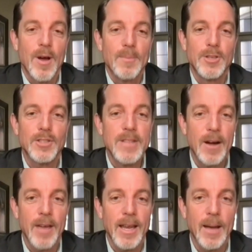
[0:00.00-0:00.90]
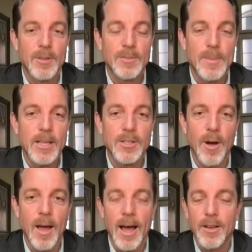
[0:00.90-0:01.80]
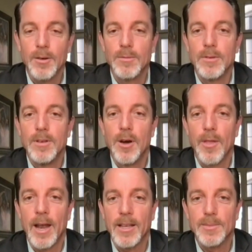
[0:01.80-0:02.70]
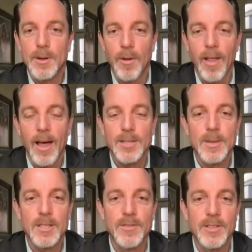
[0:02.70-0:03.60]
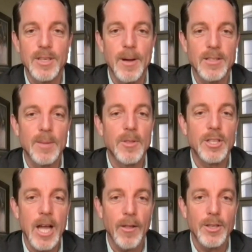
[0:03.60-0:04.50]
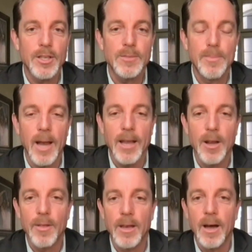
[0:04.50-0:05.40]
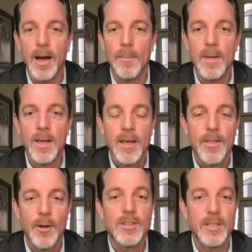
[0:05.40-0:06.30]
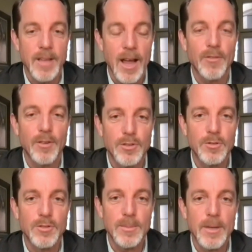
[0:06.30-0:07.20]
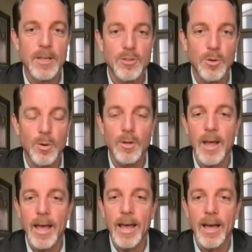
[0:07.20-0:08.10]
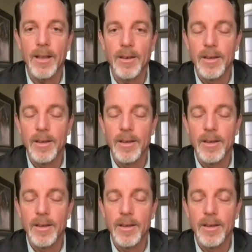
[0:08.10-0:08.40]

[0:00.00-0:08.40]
I'm just now getting up to speed, so I don't know that I can speak with a lot of specificity about some of the challenges, but I know that there is a desire for students to be in school, and